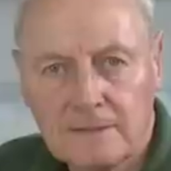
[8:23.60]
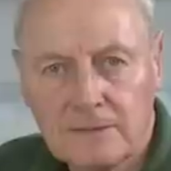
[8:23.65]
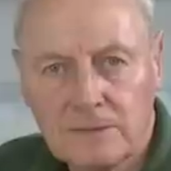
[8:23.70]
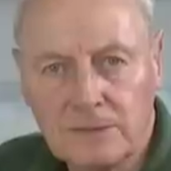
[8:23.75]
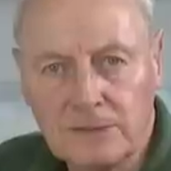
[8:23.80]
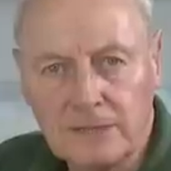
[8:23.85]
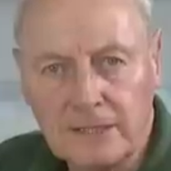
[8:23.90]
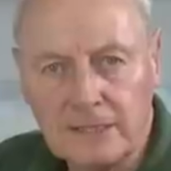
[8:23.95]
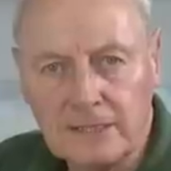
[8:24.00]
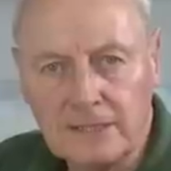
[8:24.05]

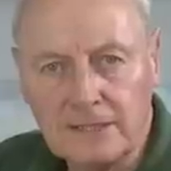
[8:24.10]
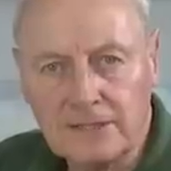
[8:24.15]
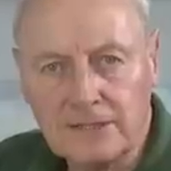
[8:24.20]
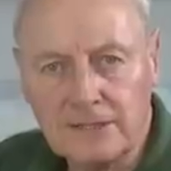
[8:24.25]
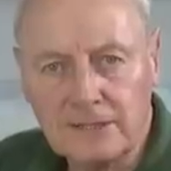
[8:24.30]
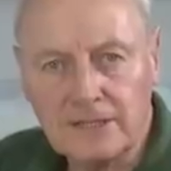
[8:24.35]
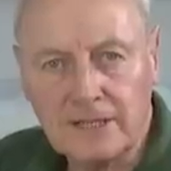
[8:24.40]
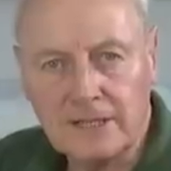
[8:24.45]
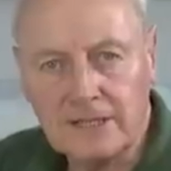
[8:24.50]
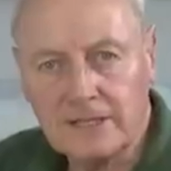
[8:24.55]
Well, needless to
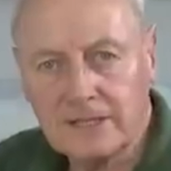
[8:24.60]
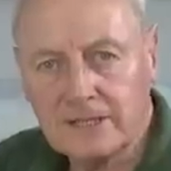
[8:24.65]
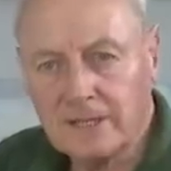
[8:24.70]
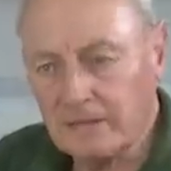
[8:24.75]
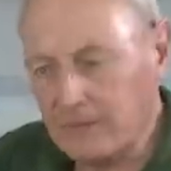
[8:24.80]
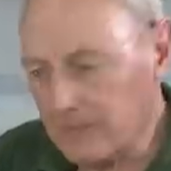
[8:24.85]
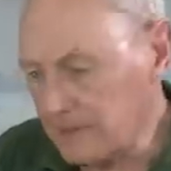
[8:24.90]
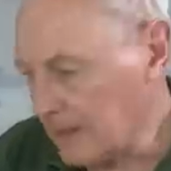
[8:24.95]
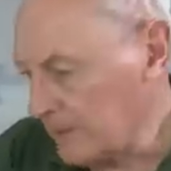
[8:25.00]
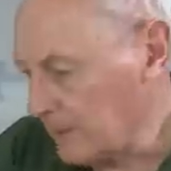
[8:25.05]
say,
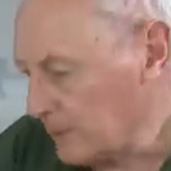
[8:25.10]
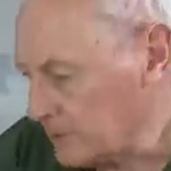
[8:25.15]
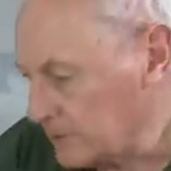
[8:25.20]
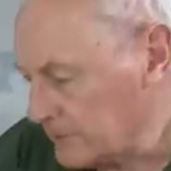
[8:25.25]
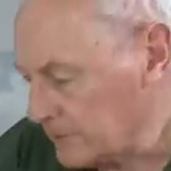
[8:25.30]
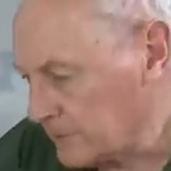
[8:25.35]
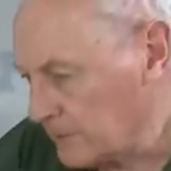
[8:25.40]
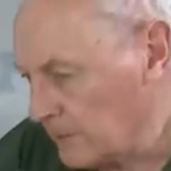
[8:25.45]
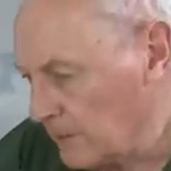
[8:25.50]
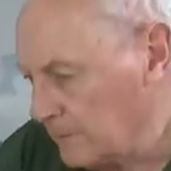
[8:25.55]
several hours
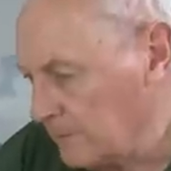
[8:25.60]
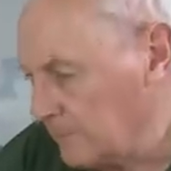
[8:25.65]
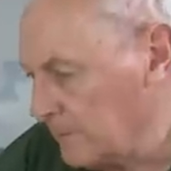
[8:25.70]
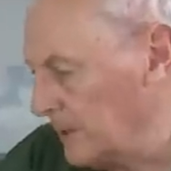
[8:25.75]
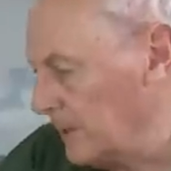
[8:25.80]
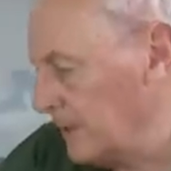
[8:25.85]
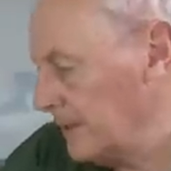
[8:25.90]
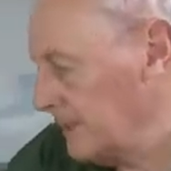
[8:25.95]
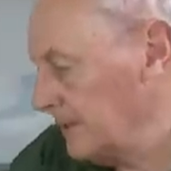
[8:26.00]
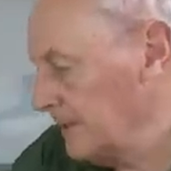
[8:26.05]
have gone
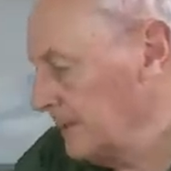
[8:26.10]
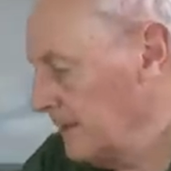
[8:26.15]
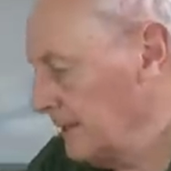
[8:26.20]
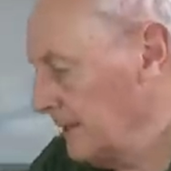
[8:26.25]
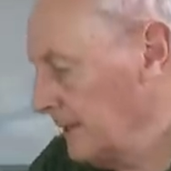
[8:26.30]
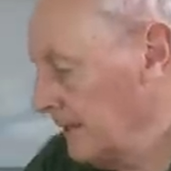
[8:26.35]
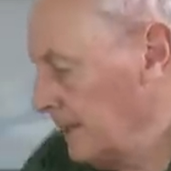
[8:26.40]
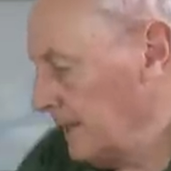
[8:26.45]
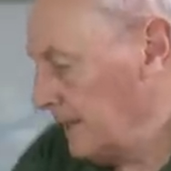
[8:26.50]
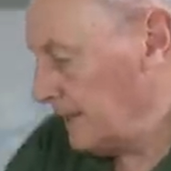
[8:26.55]
by.
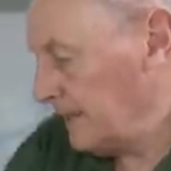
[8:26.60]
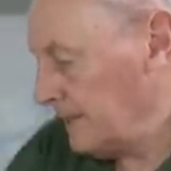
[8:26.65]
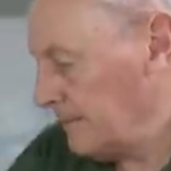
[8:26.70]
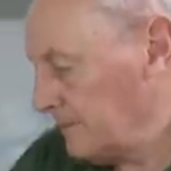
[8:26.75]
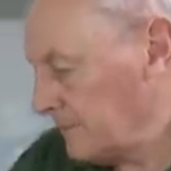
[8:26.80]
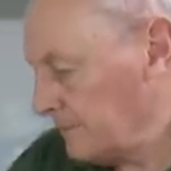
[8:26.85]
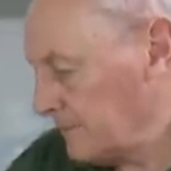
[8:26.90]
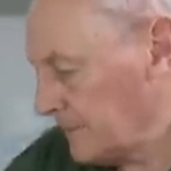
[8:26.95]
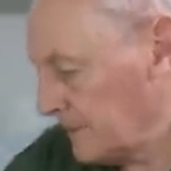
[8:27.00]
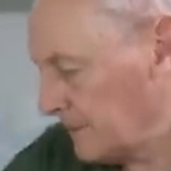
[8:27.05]

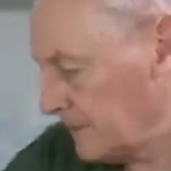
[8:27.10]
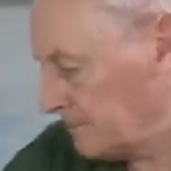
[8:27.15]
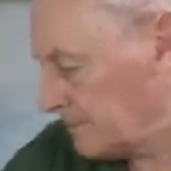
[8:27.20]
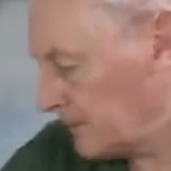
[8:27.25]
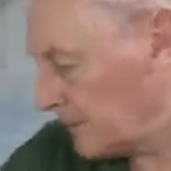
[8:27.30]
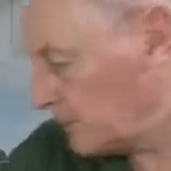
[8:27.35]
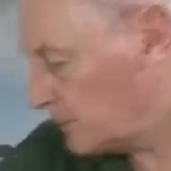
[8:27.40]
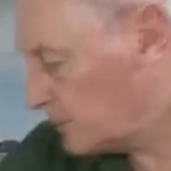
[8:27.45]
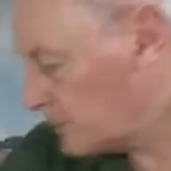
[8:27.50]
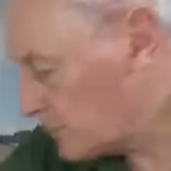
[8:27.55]

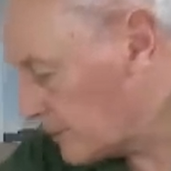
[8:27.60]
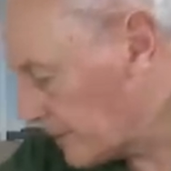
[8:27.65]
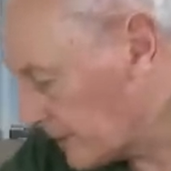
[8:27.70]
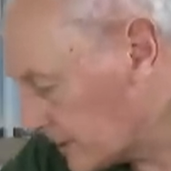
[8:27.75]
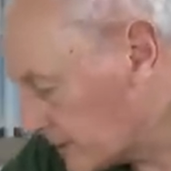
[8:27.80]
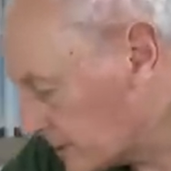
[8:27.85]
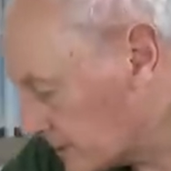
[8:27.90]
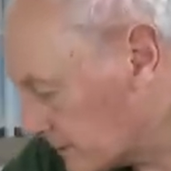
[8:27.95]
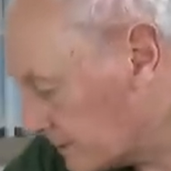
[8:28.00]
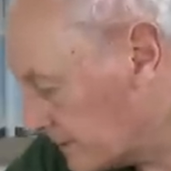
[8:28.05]
Both
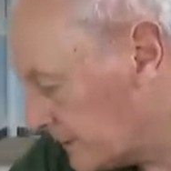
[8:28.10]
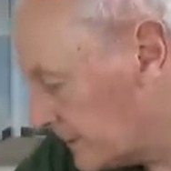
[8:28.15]
tracks are